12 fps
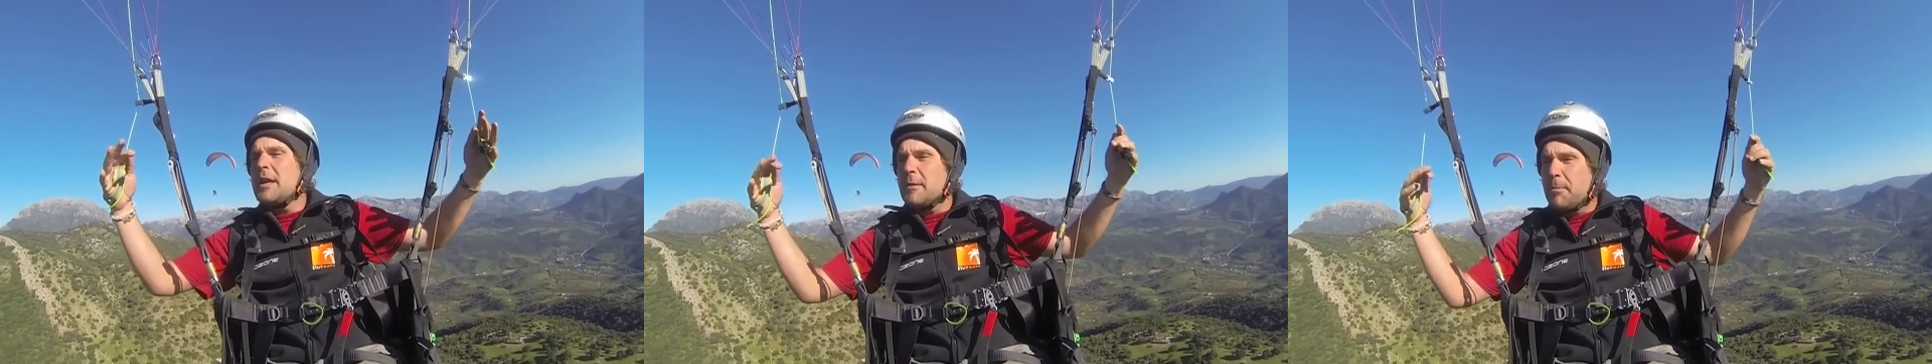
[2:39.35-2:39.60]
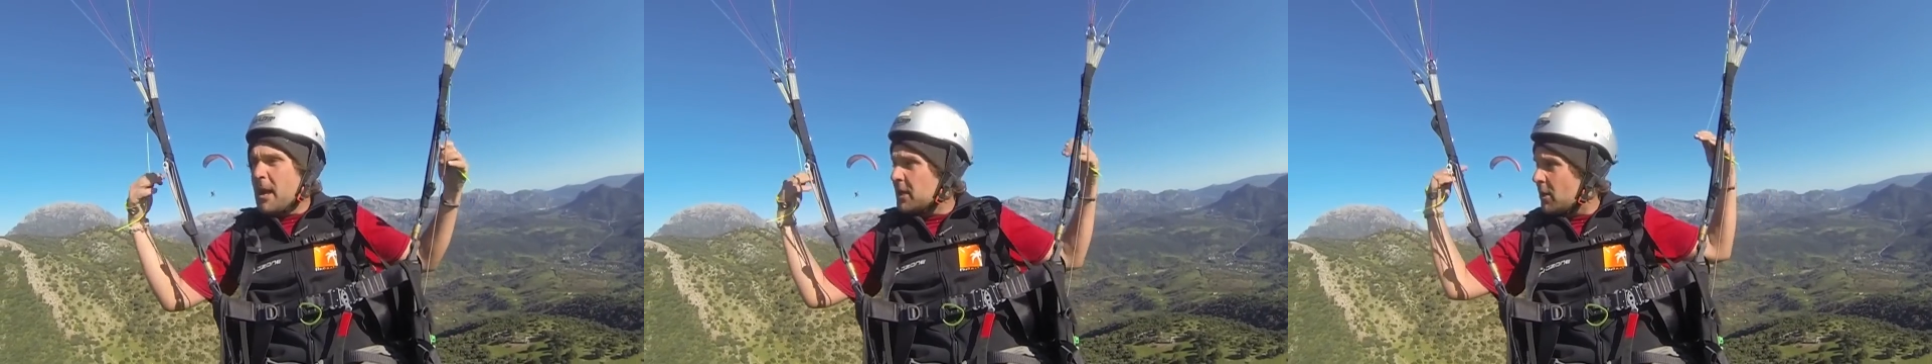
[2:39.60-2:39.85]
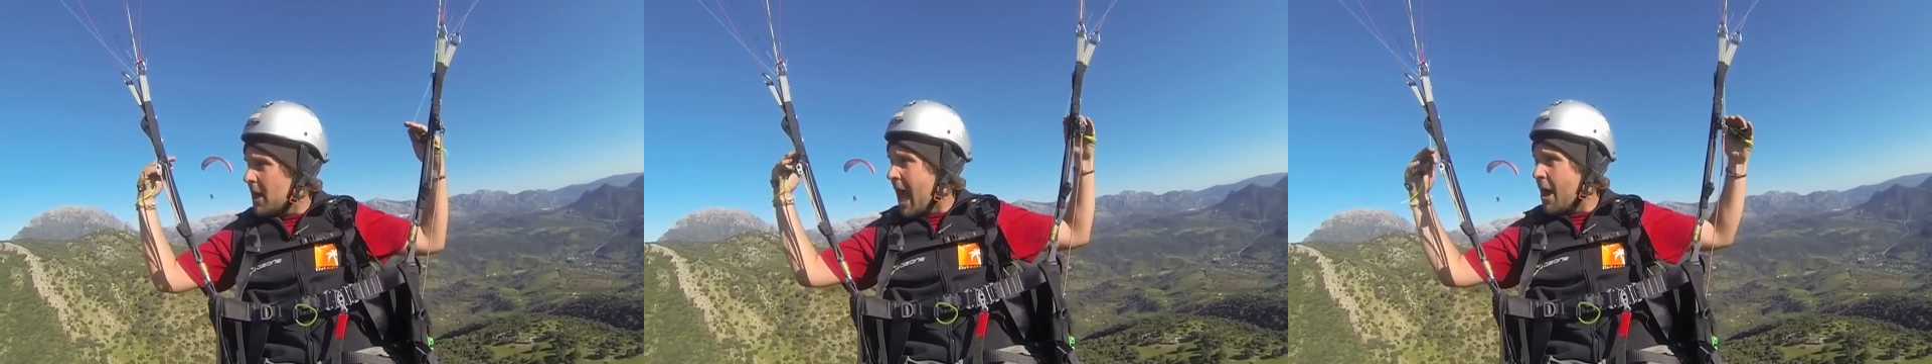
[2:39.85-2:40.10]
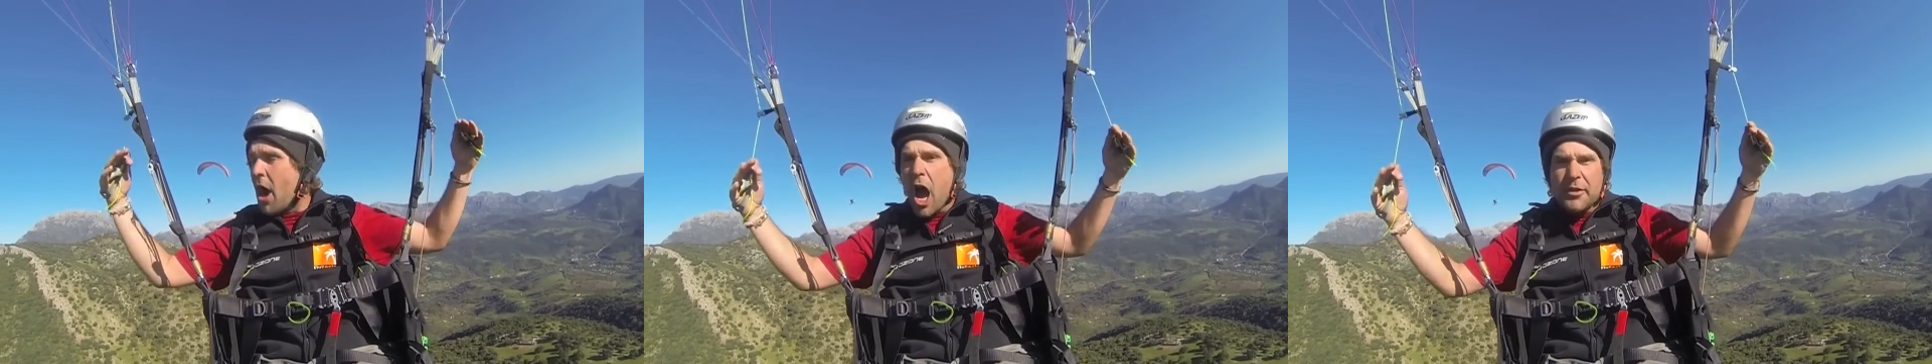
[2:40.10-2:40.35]
depending on
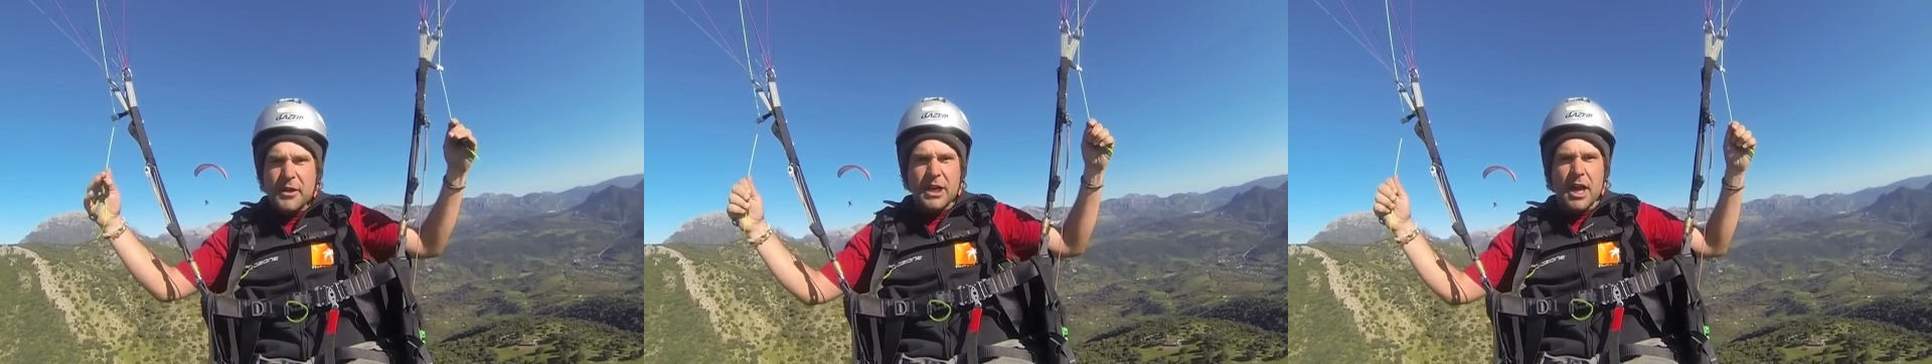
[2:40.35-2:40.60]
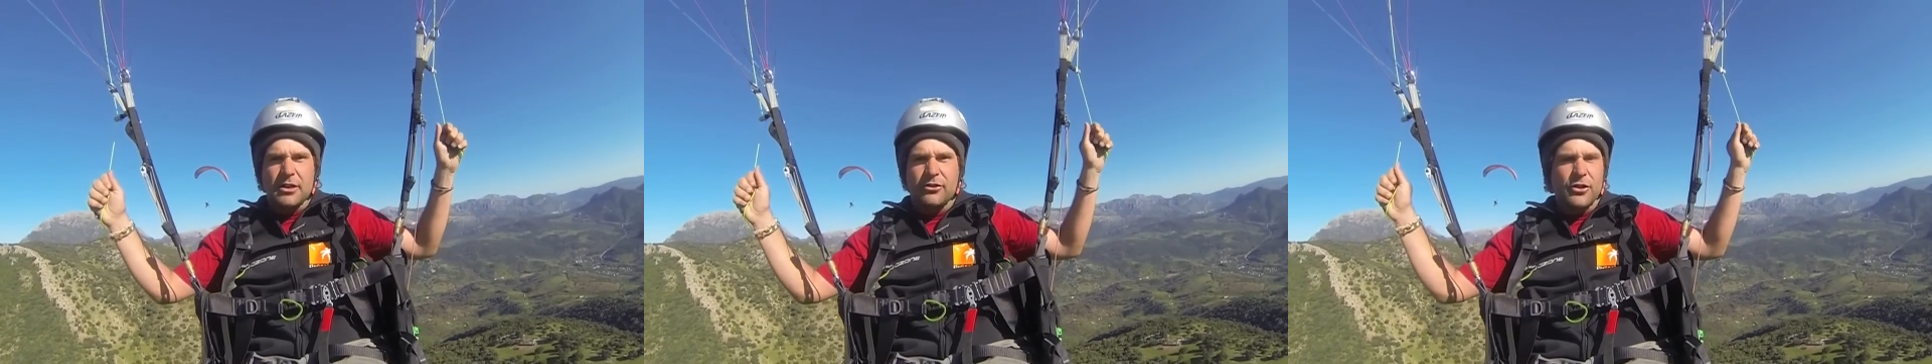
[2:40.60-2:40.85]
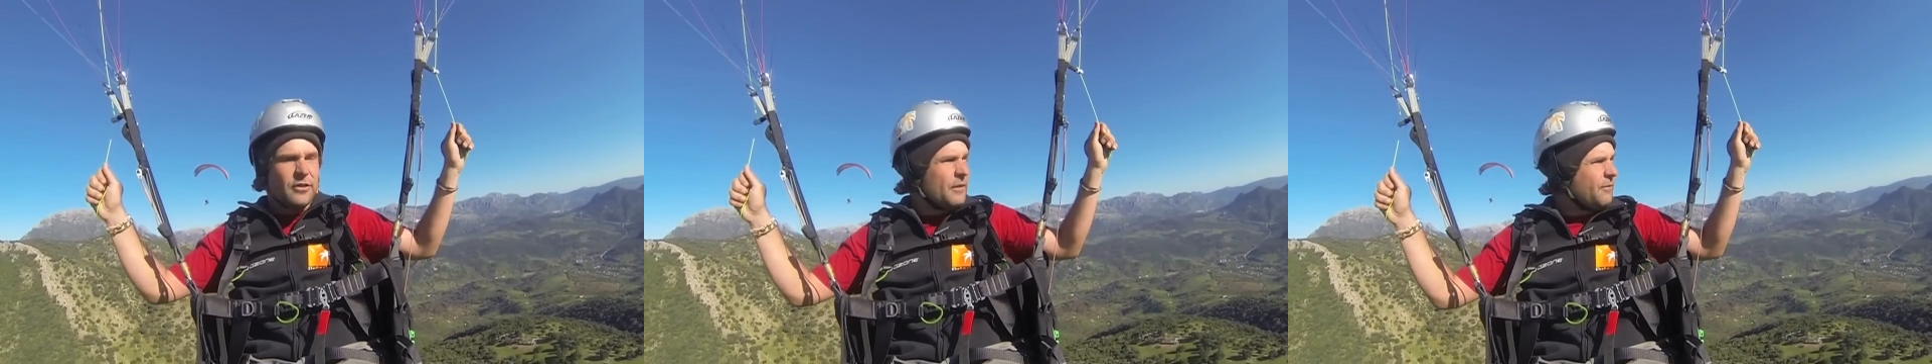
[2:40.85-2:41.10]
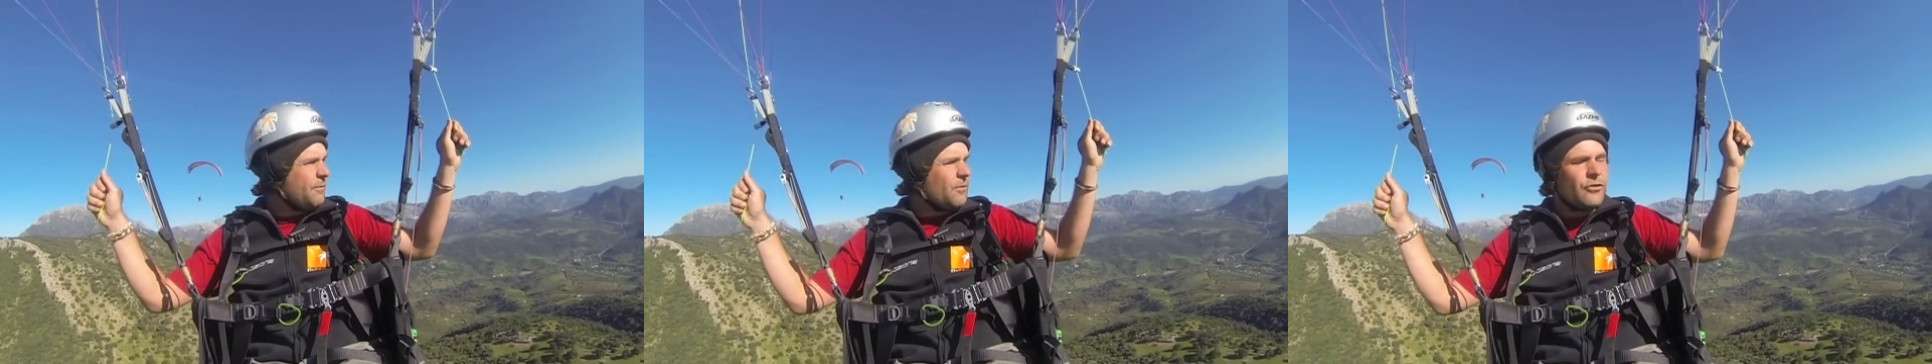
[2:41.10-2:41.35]
how hard the glider is shooting,